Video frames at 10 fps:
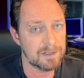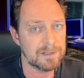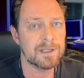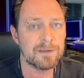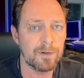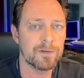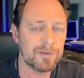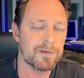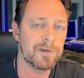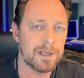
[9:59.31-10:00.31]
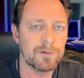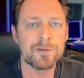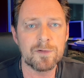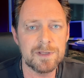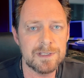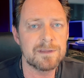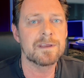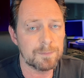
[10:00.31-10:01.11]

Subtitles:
that's all the stuff I also need.